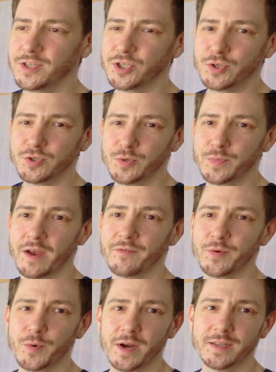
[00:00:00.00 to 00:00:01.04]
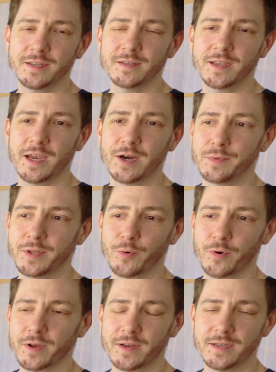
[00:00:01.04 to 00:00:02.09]
used to be everywhere. I didn't care about
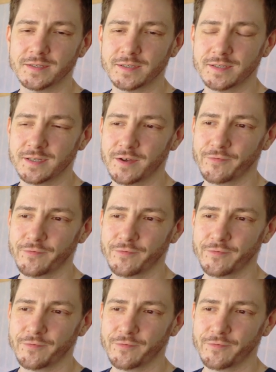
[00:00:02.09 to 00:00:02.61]
organizing stuff.